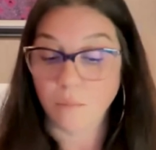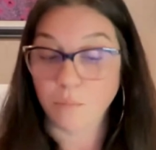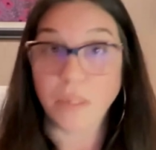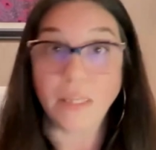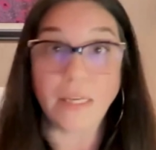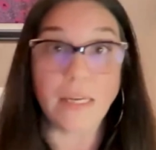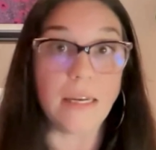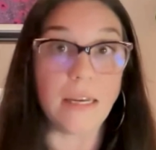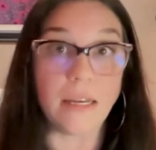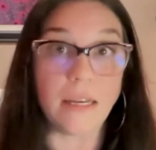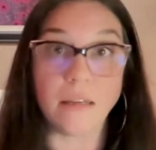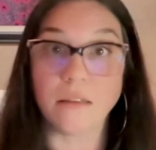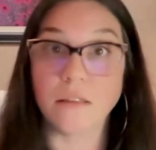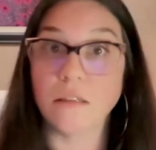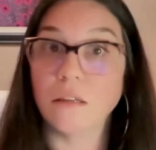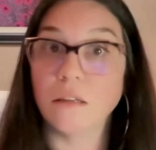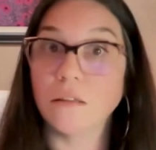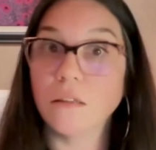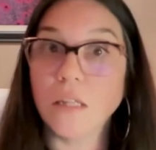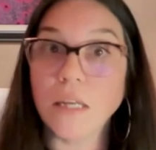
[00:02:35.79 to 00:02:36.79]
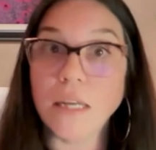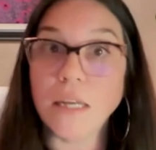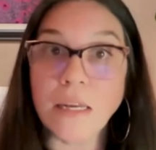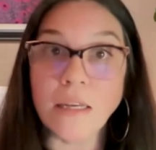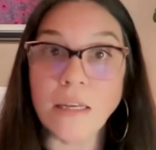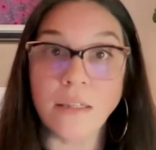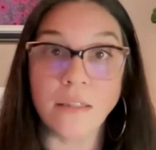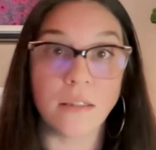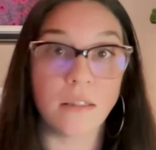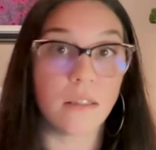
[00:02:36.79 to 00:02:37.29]
pleadings,
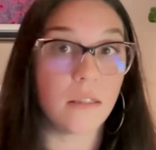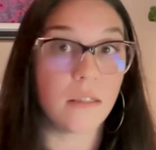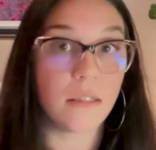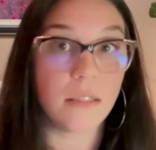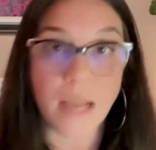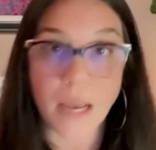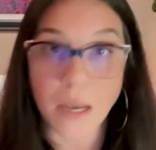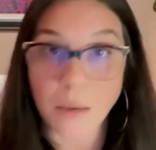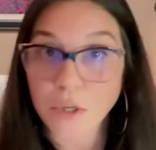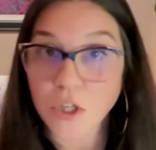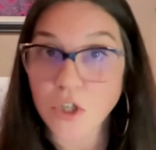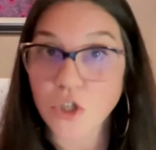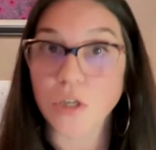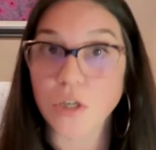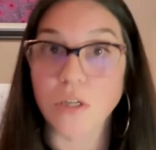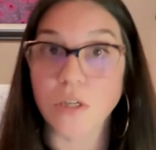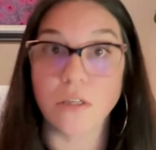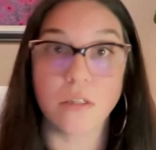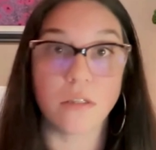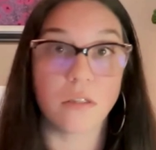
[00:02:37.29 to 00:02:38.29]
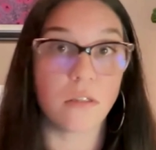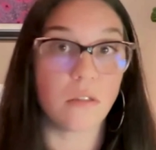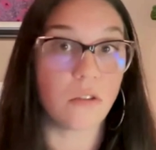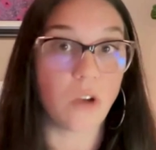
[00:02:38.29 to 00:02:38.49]
liens, damages,